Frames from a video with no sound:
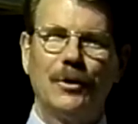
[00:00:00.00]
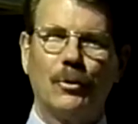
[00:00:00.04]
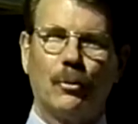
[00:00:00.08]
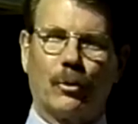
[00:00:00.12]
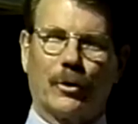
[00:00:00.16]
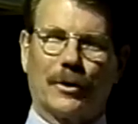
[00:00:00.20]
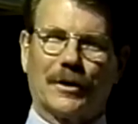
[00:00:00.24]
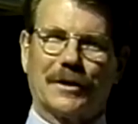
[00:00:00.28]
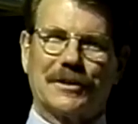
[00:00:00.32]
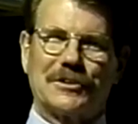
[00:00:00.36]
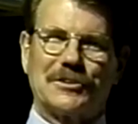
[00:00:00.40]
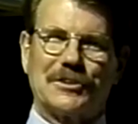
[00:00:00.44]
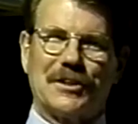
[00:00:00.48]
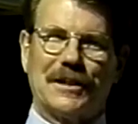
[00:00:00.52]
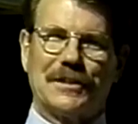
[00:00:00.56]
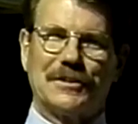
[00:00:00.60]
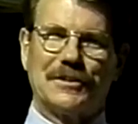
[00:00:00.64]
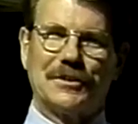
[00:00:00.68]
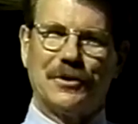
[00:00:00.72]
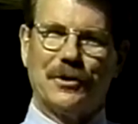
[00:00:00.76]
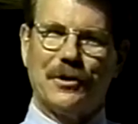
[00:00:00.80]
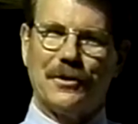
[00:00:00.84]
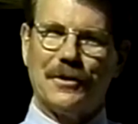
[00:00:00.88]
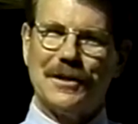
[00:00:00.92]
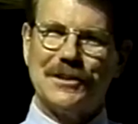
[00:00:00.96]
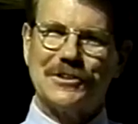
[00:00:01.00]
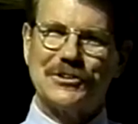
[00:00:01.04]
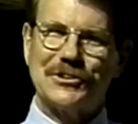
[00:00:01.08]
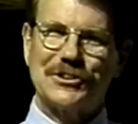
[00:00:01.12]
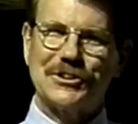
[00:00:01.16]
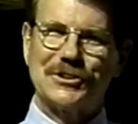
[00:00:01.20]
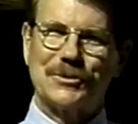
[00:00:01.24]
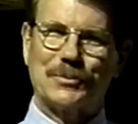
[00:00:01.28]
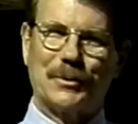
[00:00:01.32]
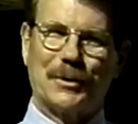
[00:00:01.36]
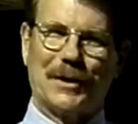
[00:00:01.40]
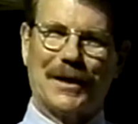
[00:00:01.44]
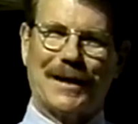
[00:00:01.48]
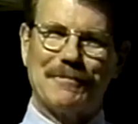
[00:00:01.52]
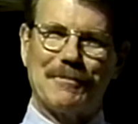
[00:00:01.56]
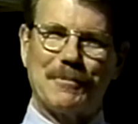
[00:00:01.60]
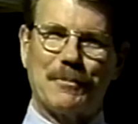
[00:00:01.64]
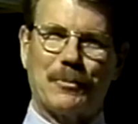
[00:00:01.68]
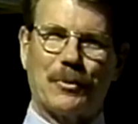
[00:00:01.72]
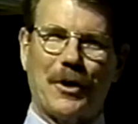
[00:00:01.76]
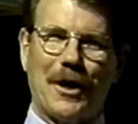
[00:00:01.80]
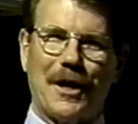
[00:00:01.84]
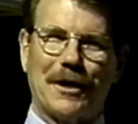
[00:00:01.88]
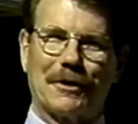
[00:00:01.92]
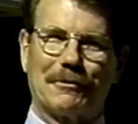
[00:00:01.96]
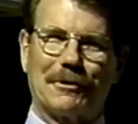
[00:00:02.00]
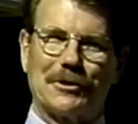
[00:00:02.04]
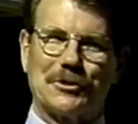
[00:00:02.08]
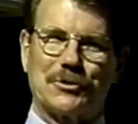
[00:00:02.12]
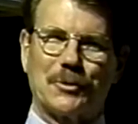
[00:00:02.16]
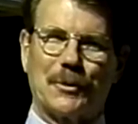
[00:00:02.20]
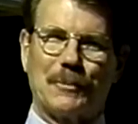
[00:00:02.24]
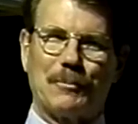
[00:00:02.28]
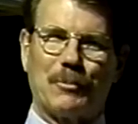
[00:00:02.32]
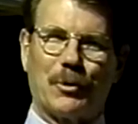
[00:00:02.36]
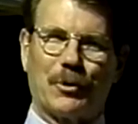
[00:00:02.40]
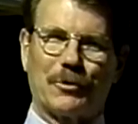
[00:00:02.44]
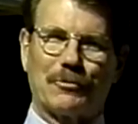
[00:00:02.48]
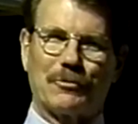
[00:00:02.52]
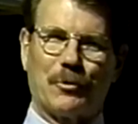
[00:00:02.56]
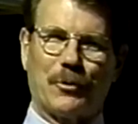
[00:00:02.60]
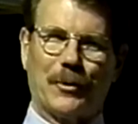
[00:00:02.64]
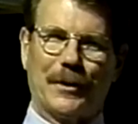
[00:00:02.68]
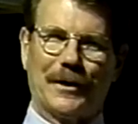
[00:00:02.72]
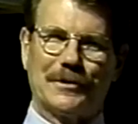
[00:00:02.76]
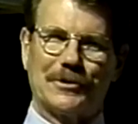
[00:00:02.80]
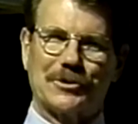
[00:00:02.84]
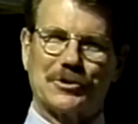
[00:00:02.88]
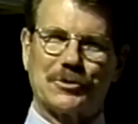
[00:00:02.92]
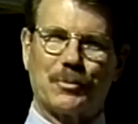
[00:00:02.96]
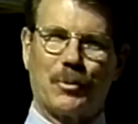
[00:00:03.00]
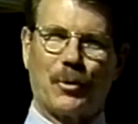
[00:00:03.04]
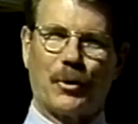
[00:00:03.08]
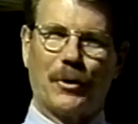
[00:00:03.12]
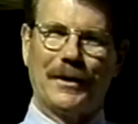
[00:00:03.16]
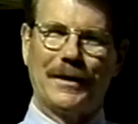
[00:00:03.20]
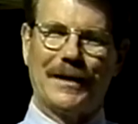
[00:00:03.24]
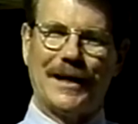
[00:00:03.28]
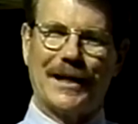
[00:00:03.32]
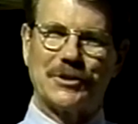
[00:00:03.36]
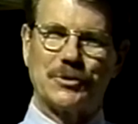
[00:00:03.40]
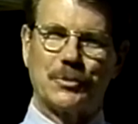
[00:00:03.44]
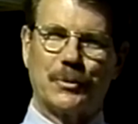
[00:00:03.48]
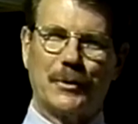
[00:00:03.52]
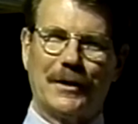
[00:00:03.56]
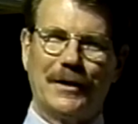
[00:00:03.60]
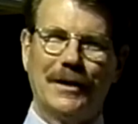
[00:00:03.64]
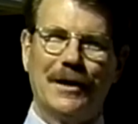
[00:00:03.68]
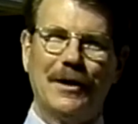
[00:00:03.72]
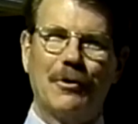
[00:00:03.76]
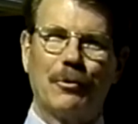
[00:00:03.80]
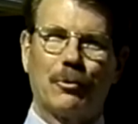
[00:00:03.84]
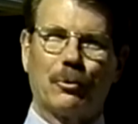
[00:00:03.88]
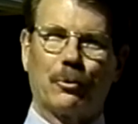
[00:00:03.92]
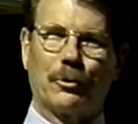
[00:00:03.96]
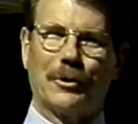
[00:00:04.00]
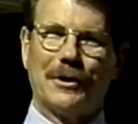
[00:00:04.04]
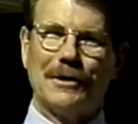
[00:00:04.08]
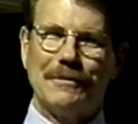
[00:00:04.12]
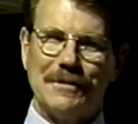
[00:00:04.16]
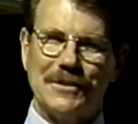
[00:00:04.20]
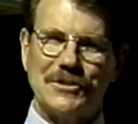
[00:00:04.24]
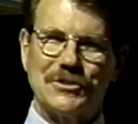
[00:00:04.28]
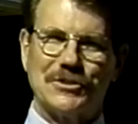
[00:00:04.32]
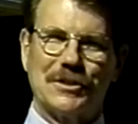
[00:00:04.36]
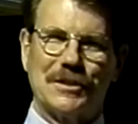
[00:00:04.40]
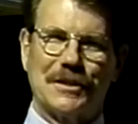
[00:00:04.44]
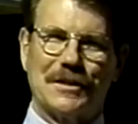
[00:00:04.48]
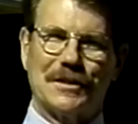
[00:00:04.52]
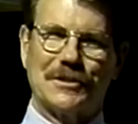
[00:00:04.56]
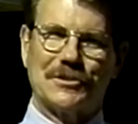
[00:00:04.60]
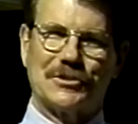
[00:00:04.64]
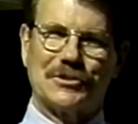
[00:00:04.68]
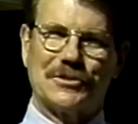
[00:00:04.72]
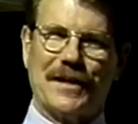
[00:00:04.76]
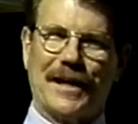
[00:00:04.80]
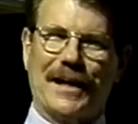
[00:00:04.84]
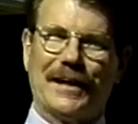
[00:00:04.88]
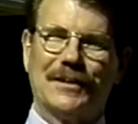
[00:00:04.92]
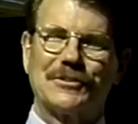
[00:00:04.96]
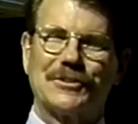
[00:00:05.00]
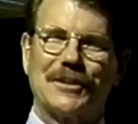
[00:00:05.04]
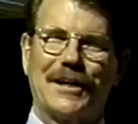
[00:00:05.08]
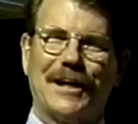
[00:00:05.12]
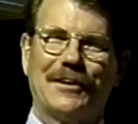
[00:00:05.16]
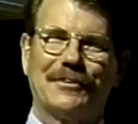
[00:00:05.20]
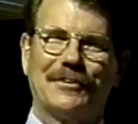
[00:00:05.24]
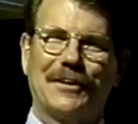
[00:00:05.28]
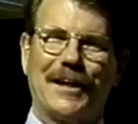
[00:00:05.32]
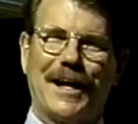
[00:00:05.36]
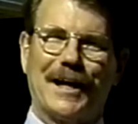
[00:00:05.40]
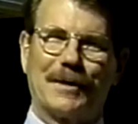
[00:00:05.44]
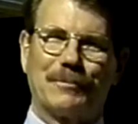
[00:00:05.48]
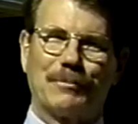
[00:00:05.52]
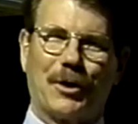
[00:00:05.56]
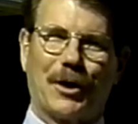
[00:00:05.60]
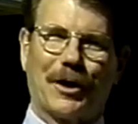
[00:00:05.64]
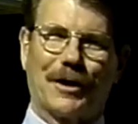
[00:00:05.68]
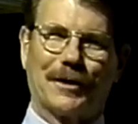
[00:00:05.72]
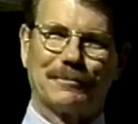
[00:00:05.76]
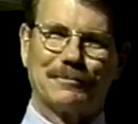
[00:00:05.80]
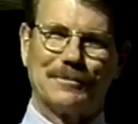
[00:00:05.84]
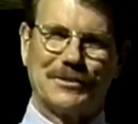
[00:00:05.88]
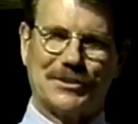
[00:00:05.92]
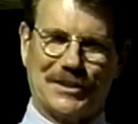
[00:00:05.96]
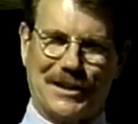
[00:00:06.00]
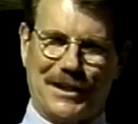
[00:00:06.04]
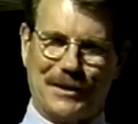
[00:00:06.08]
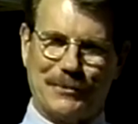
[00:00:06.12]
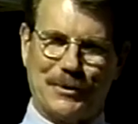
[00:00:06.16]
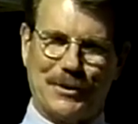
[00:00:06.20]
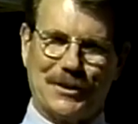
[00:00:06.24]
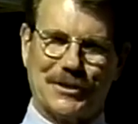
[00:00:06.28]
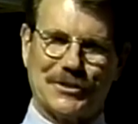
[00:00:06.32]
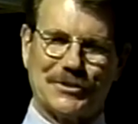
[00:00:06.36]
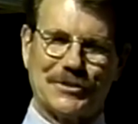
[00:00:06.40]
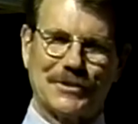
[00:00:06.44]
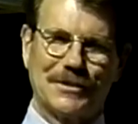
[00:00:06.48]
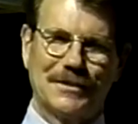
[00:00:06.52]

What'll it take to do this? We'll have a progress report for you this morning as we revisit this downtown landmark. Stay with us.